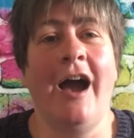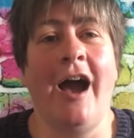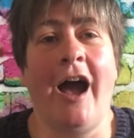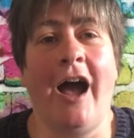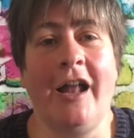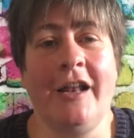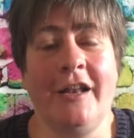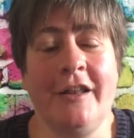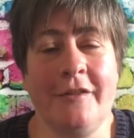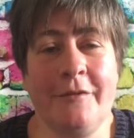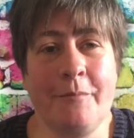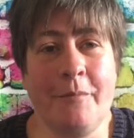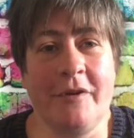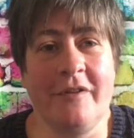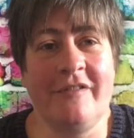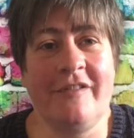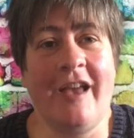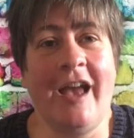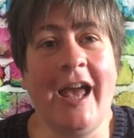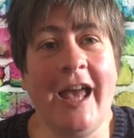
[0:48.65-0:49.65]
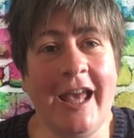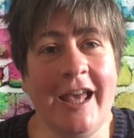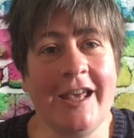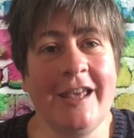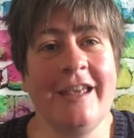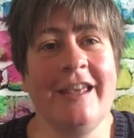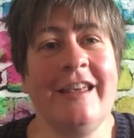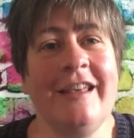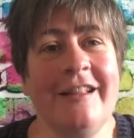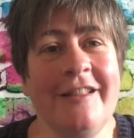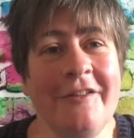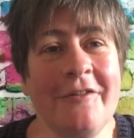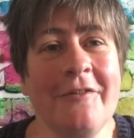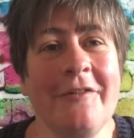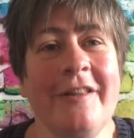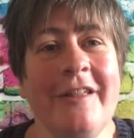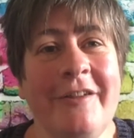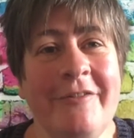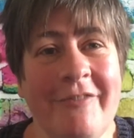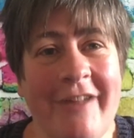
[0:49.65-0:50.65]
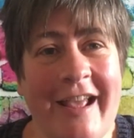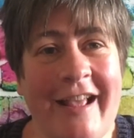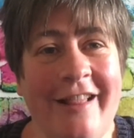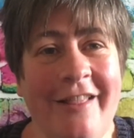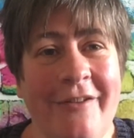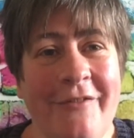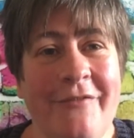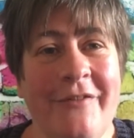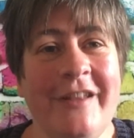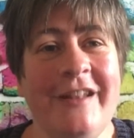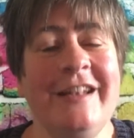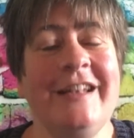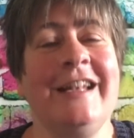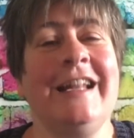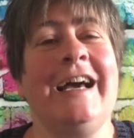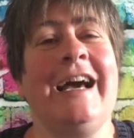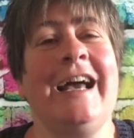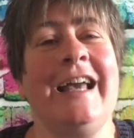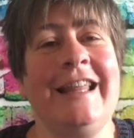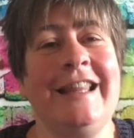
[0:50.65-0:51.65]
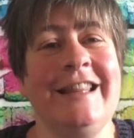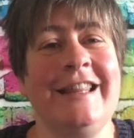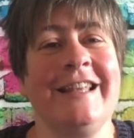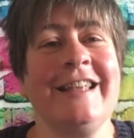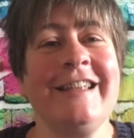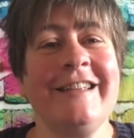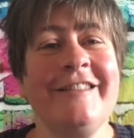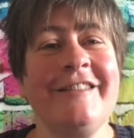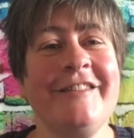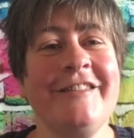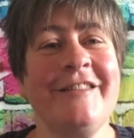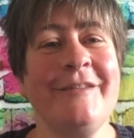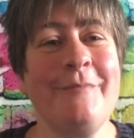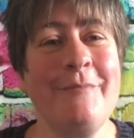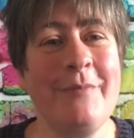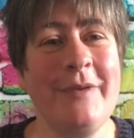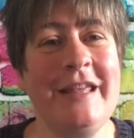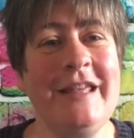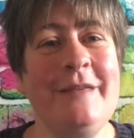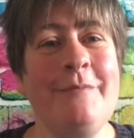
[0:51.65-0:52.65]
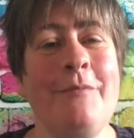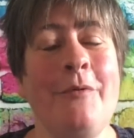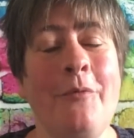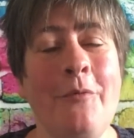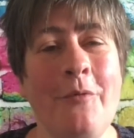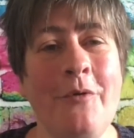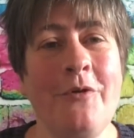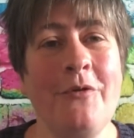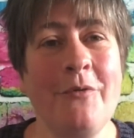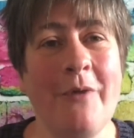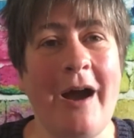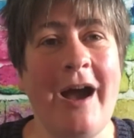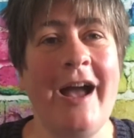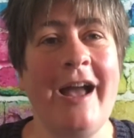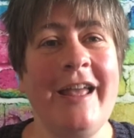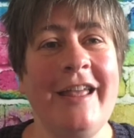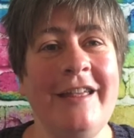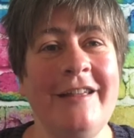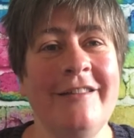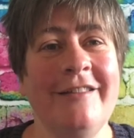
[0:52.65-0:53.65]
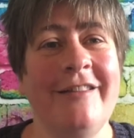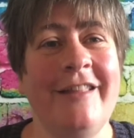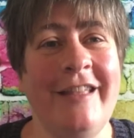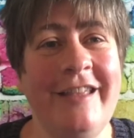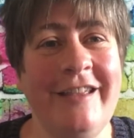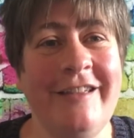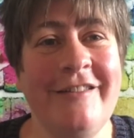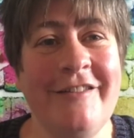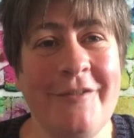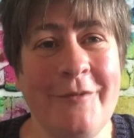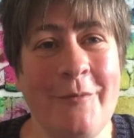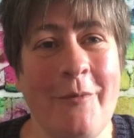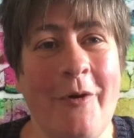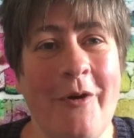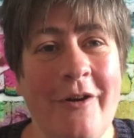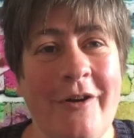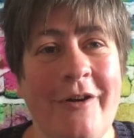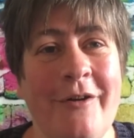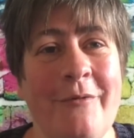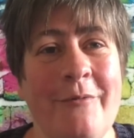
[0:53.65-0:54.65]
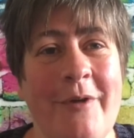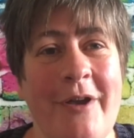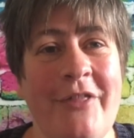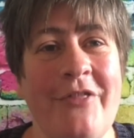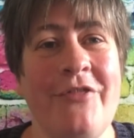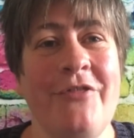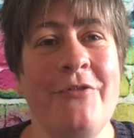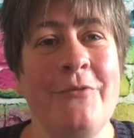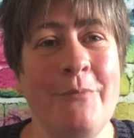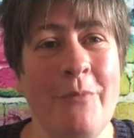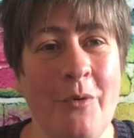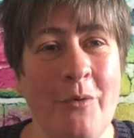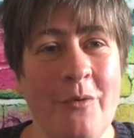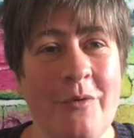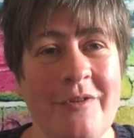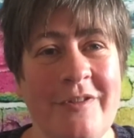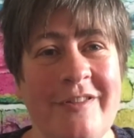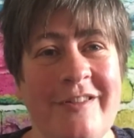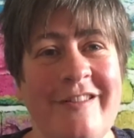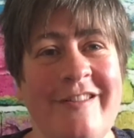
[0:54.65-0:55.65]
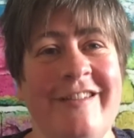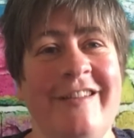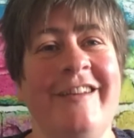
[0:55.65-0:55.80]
and is particularly relevant, I think, to the people who I like to work with the most.